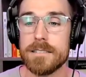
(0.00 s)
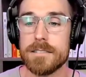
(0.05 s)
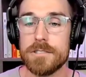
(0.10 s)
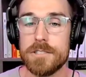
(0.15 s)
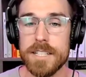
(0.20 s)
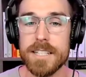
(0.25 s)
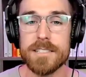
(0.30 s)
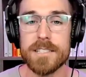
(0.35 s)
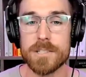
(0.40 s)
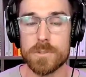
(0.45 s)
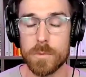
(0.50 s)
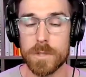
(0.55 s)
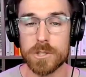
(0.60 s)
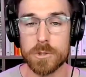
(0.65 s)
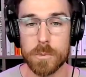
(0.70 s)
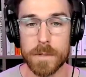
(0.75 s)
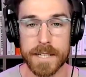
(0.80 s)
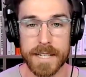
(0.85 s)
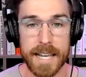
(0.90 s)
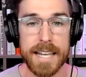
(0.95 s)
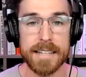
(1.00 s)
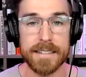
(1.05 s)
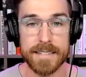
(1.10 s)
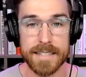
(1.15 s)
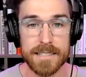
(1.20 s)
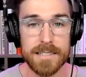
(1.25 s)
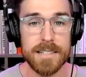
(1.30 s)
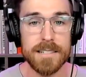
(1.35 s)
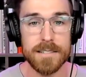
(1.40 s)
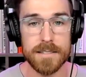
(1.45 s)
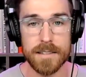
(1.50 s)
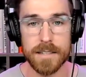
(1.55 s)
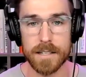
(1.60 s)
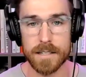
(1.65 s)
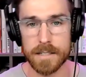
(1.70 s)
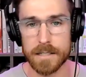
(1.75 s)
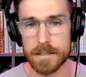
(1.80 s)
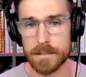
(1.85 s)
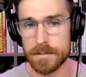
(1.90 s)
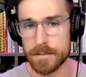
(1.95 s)
Genesis 1:28, this is
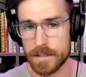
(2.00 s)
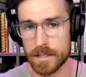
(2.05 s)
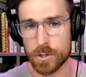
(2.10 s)
the